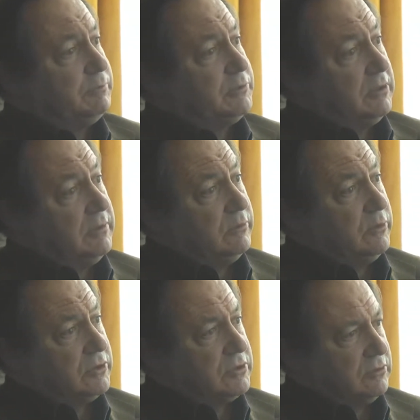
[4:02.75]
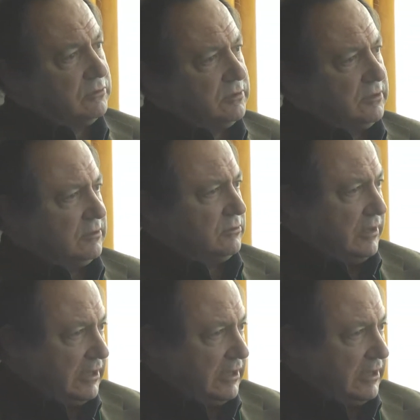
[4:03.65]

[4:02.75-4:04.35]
the problem was to